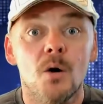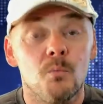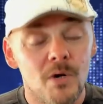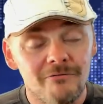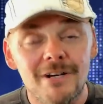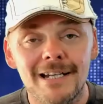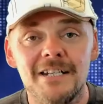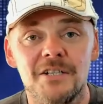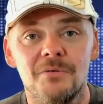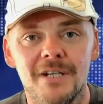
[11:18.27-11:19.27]
We really
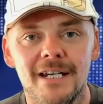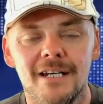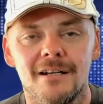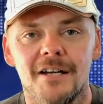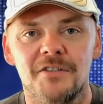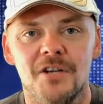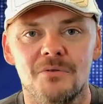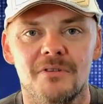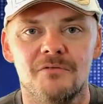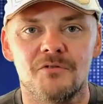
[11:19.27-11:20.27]
do need a
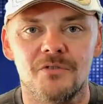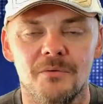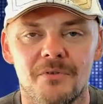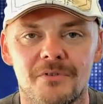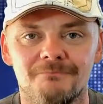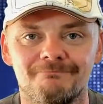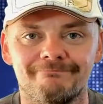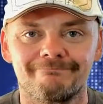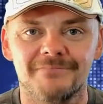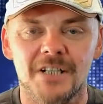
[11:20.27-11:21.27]
dose of truth,
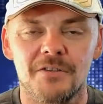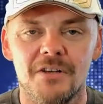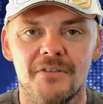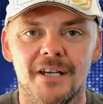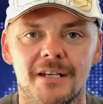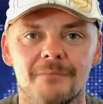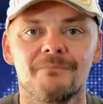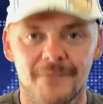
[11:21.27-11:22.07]
don't you think?